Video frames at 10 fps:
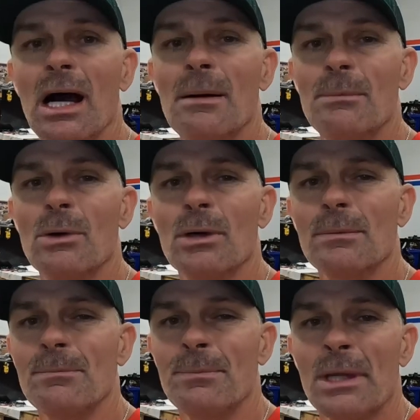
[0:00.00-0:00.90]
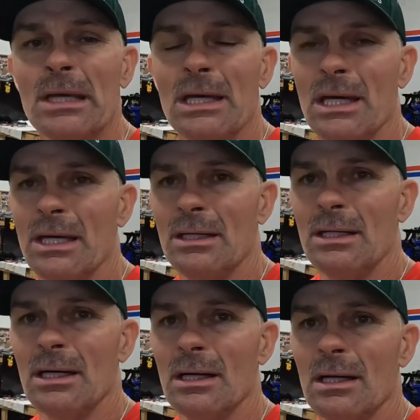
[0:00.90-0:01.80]
lot more,
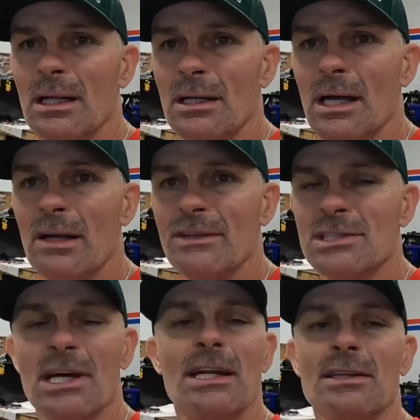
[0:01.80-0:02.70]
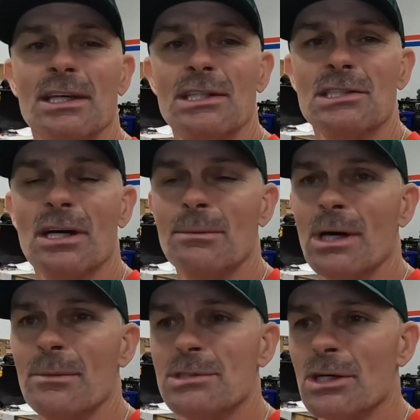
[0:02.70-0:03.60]
and a lot of exciting things coming up.